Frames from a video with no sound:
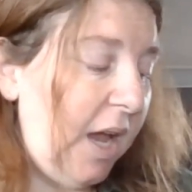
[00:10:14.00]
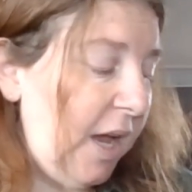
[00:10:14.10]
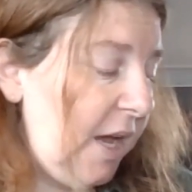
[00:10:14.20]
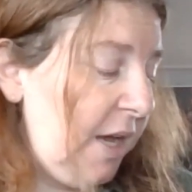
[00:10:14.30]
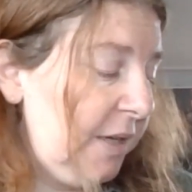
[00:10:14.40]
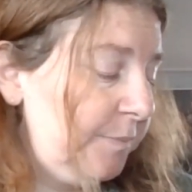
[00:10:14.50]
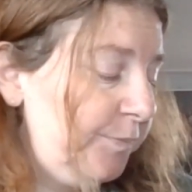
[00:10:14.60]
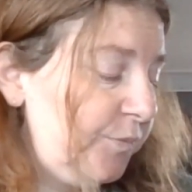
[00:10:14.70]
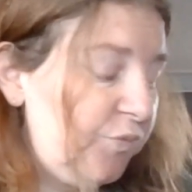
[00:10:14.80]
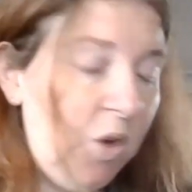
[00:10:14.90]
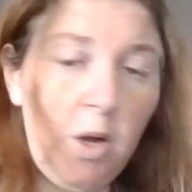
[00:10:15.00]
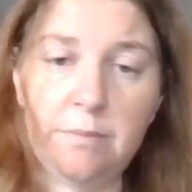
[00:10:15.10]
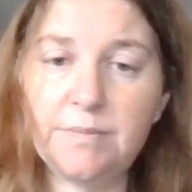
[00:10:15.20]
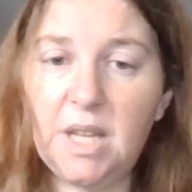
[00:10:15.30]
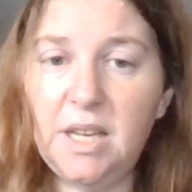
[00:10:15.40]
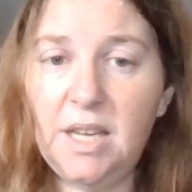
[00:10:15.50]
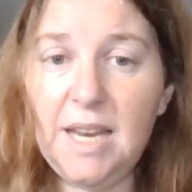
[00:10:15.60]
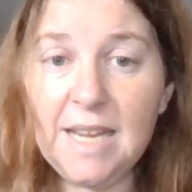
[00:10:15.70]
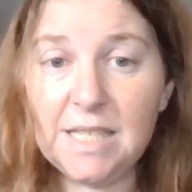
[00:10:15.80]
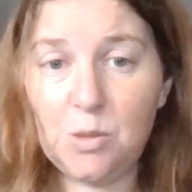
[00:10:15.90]
Right, the
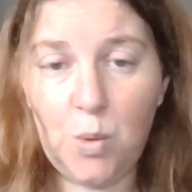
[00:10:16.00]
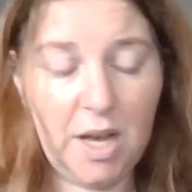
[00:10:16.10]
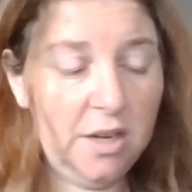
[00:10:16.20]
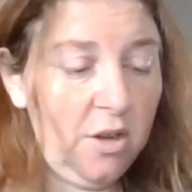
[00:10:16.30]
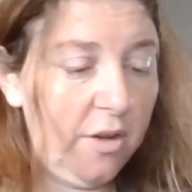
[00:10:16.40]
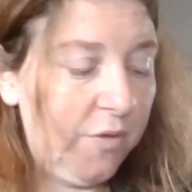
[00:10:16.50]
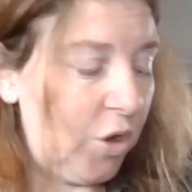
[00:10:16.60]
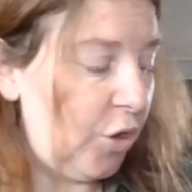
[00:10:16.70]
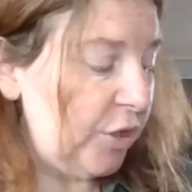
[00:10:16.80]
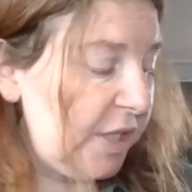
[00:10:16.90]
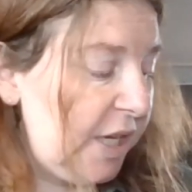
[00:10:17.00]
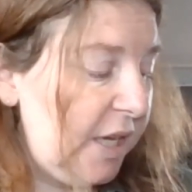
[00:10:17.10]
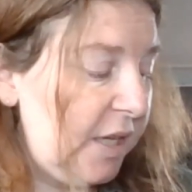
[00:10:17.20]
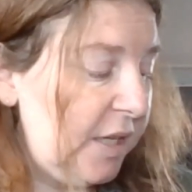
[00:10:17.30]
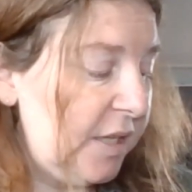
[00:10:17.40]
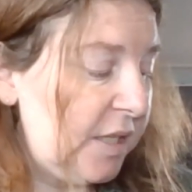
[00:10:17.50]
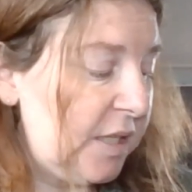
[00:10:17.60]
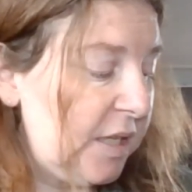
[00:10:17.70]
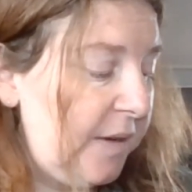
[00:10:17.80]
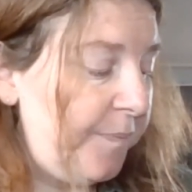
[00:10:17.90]
next one I've got
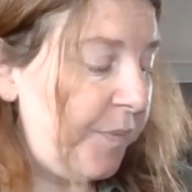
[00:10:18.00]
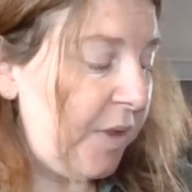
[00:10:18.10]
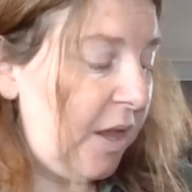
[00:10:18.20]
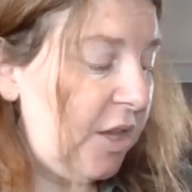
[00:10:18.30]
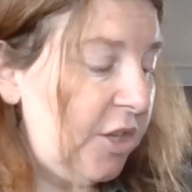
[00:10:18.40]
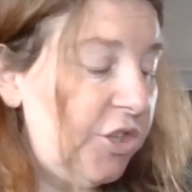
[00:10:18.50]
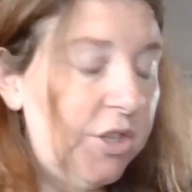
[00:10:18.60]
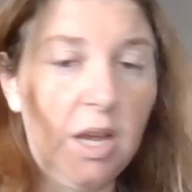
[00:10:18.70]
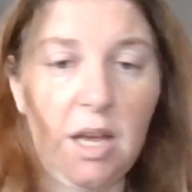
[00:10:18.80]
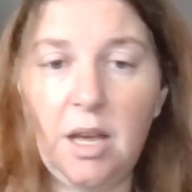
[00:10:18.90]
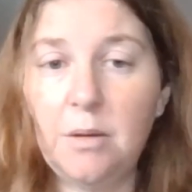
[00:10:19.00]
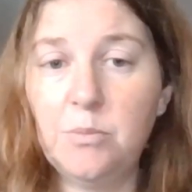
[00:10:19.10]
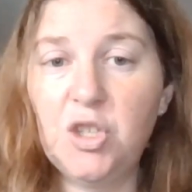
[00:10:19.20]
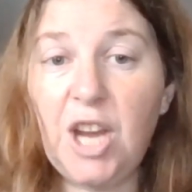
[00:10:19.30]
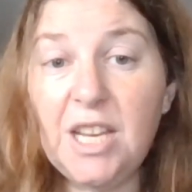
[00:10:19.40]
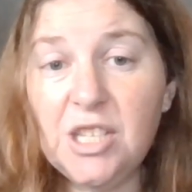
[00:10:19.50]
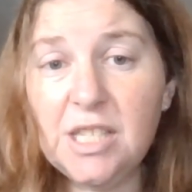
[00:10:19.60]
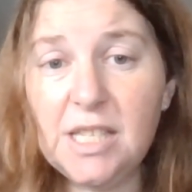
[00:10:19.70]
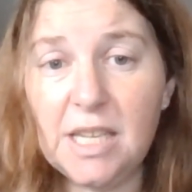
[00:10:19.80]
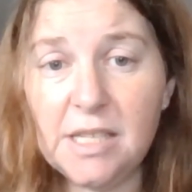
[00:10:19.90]
is
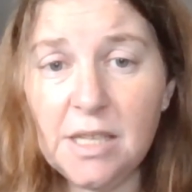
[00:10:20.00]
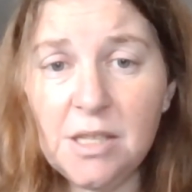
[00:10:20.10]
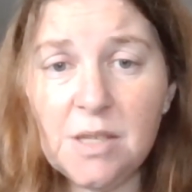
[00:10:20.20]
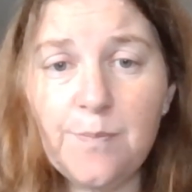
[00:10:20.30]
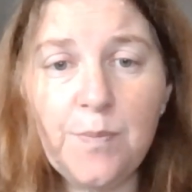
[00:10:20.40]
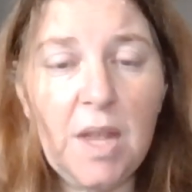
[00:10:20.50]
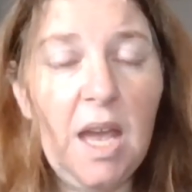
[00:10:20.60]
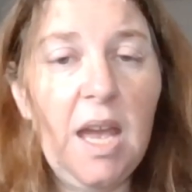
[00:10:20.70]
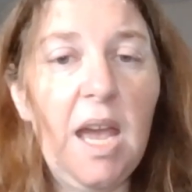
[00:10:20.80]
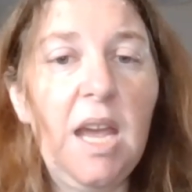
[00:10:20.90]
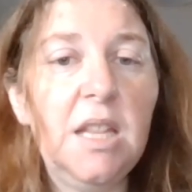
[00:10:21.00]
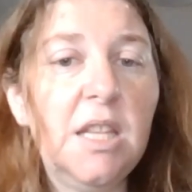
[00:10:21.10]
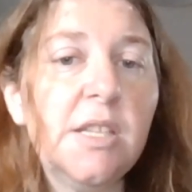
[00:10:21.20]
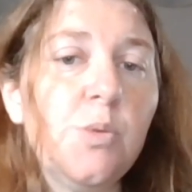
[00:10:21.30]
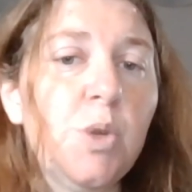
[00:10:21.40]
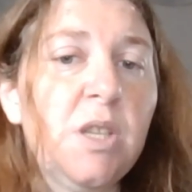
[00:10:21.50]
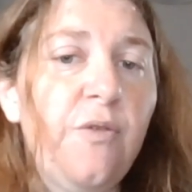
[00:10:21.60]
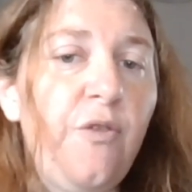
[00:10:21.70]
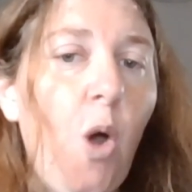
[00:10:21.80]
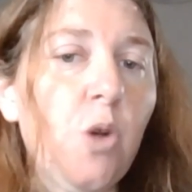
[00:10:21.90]
Changing Seasons. And this was
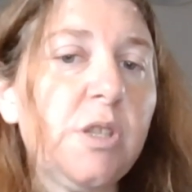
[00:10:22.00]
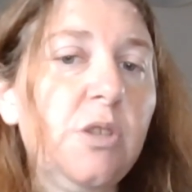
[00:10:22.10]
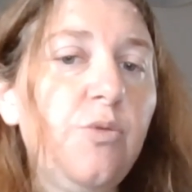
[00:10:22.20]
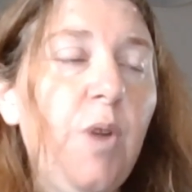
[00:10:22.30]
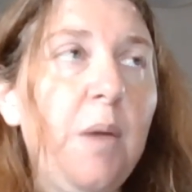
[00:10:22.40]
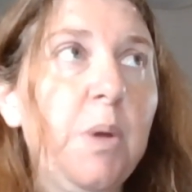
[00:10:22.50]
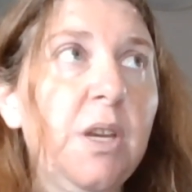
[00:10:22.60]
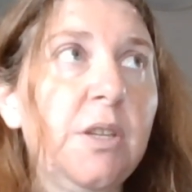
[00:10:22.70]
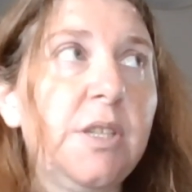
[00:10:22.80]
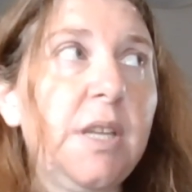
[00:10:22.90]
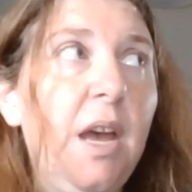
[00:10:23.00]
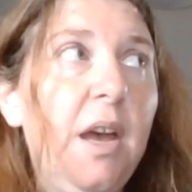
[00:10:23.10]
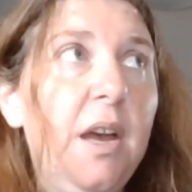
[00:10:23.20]
a fox and rabbit